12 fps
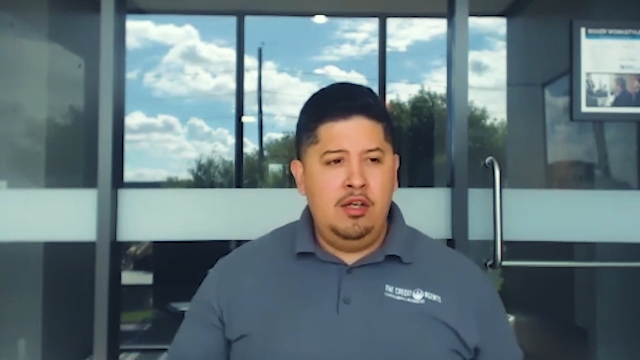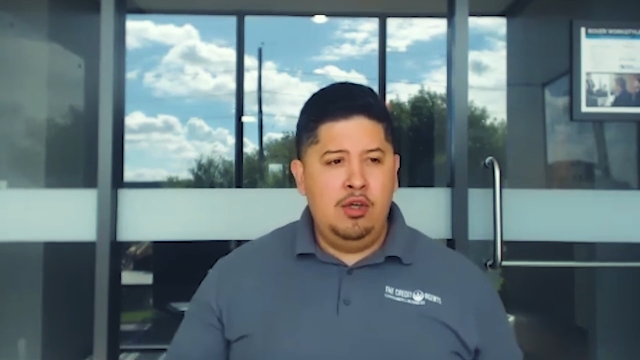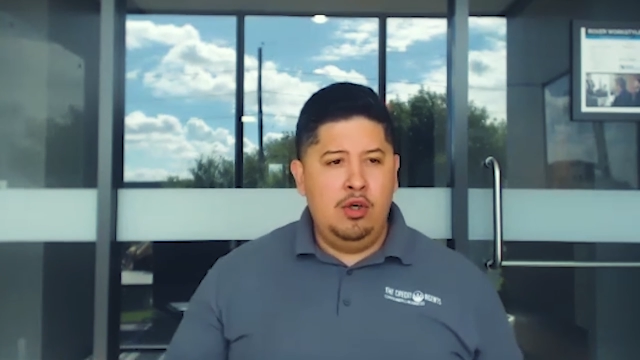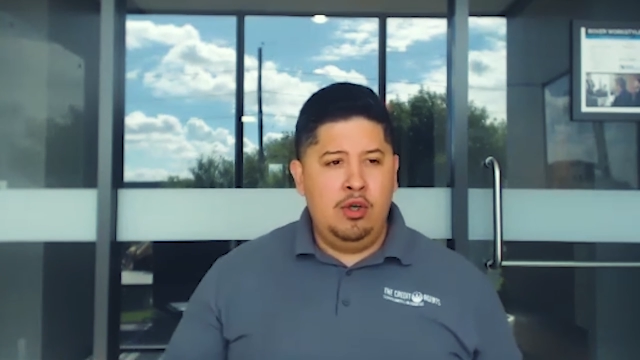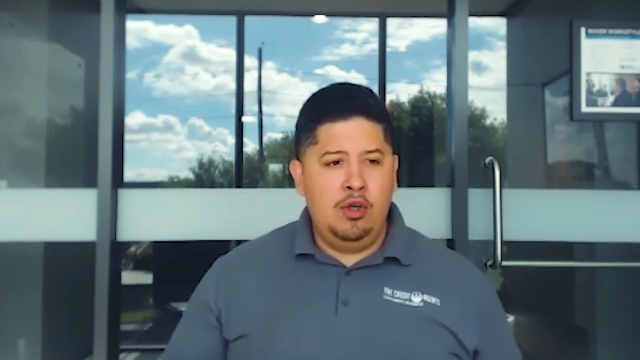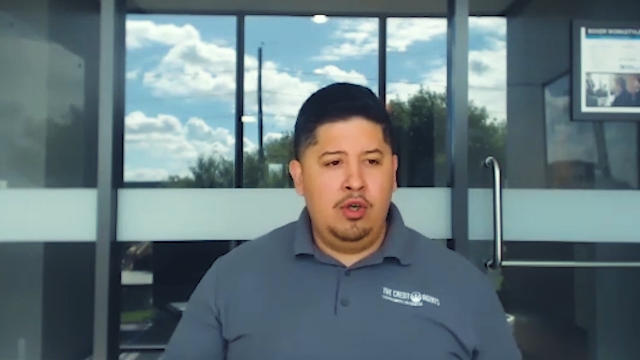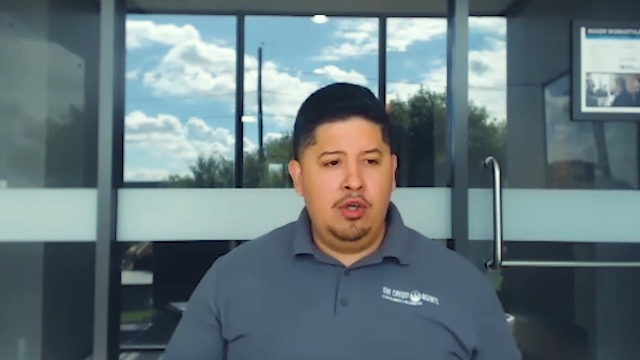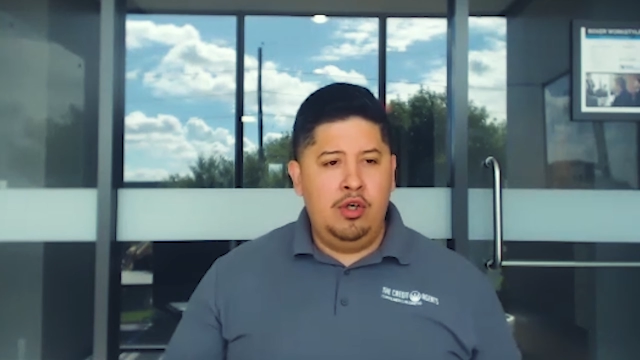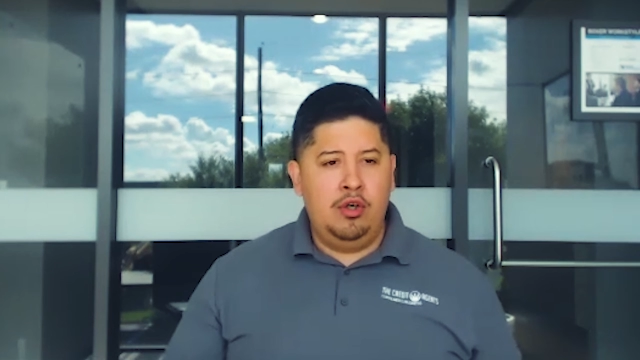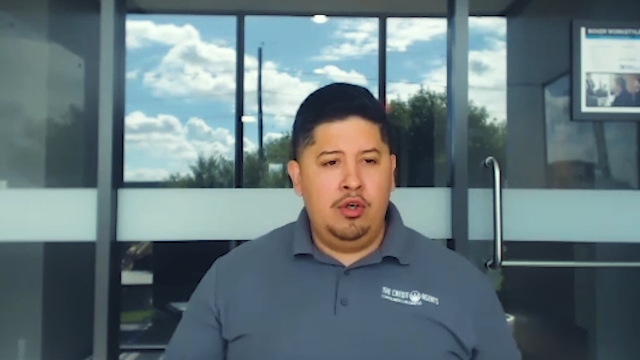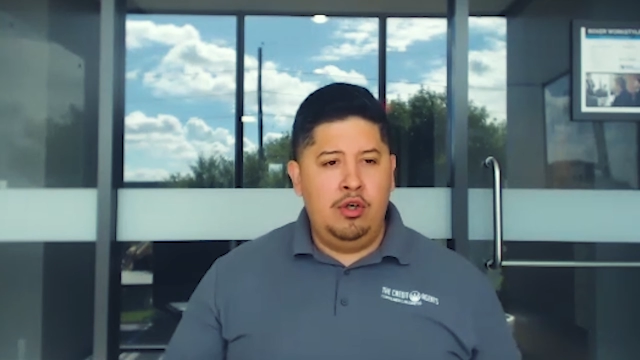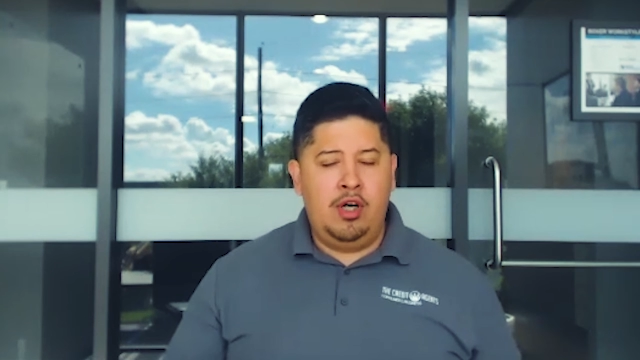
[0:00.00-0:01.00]
your
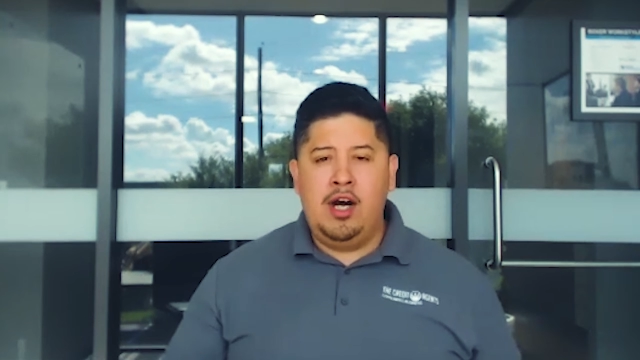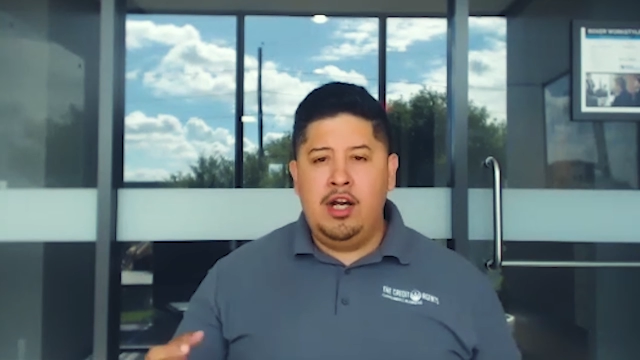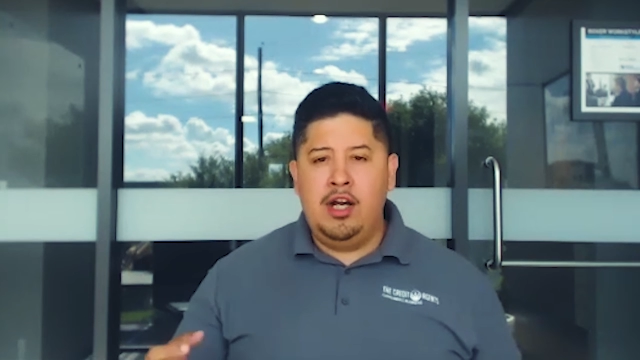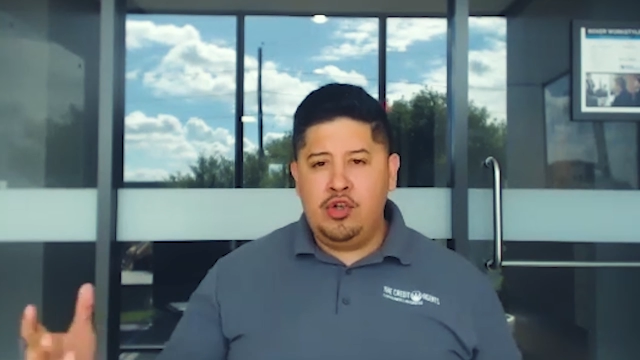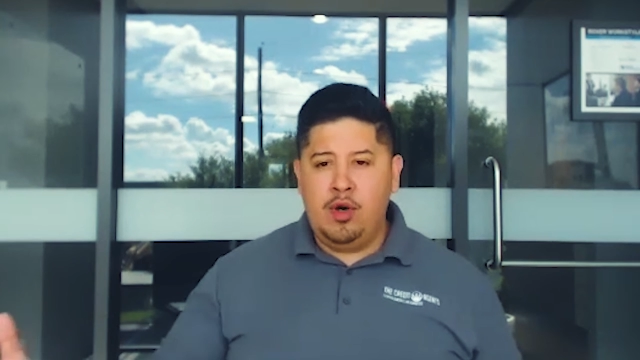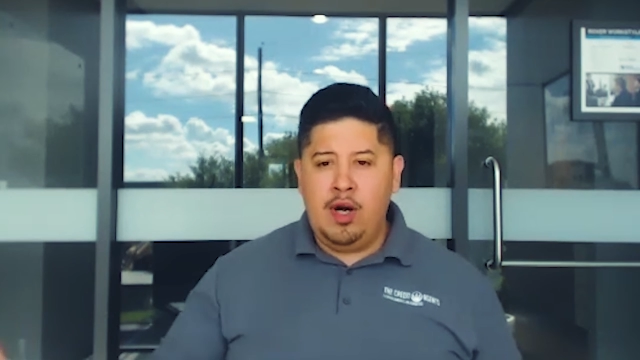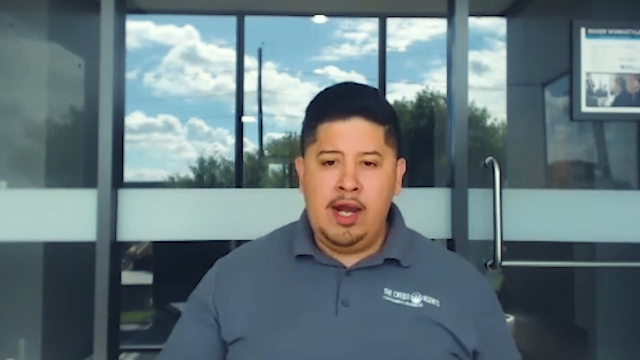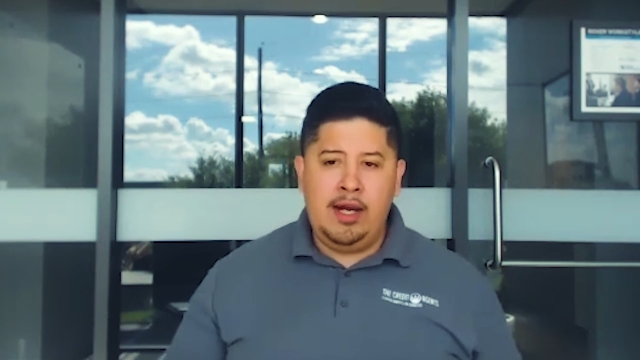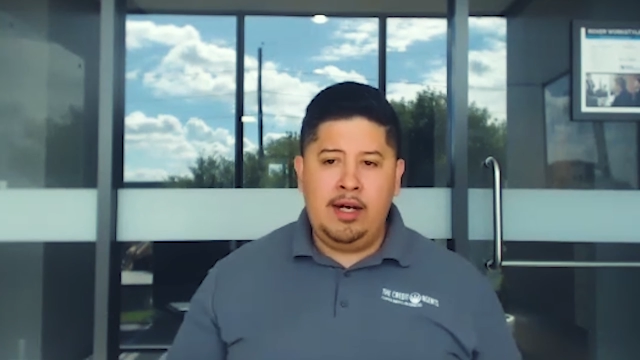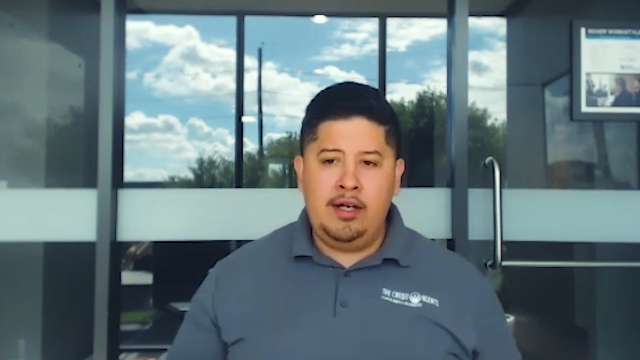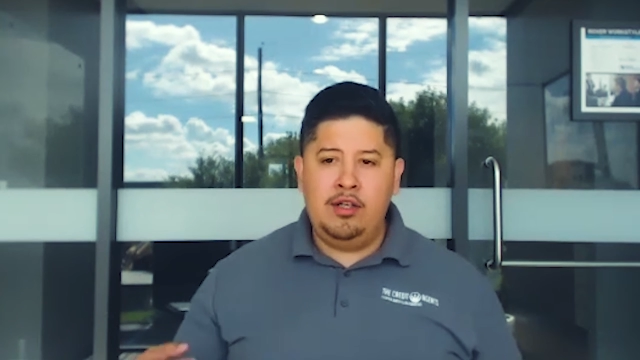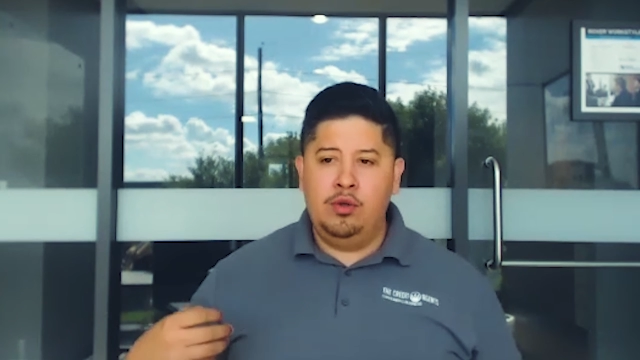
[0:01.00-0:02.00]
your your
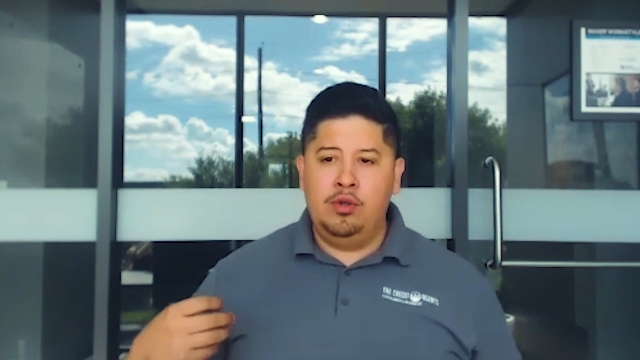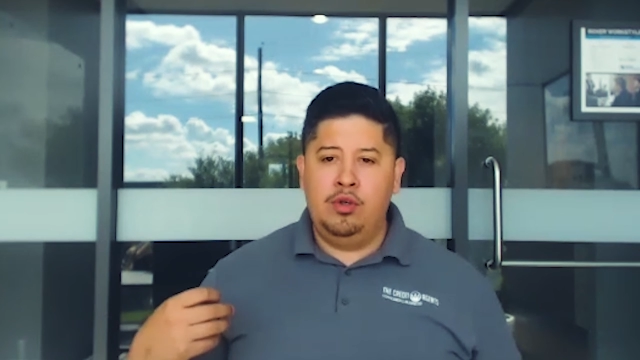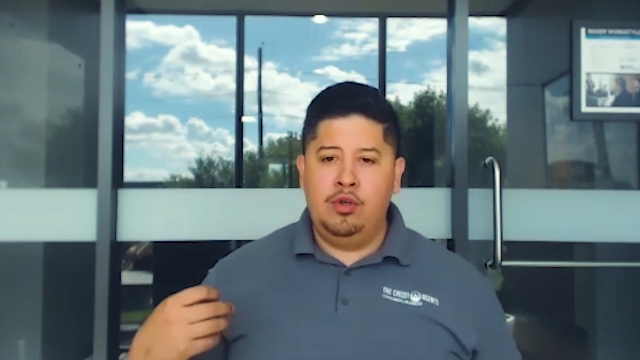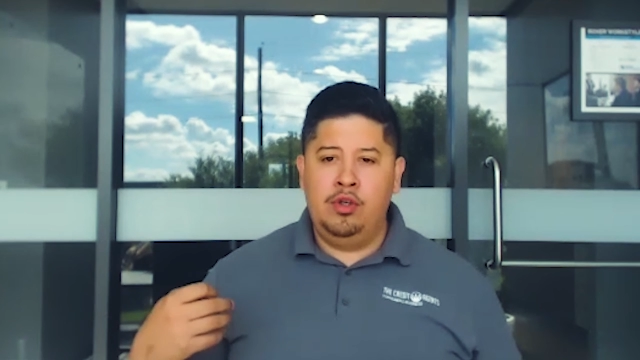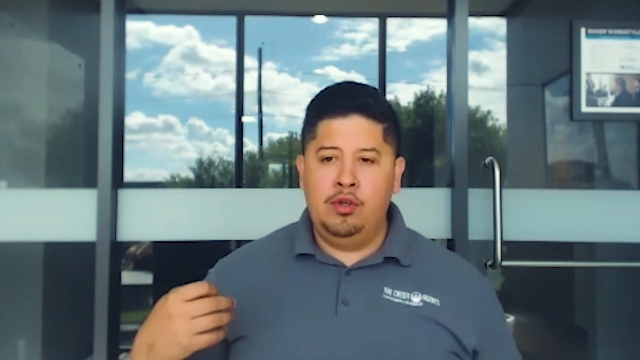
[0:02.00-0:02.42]
contract your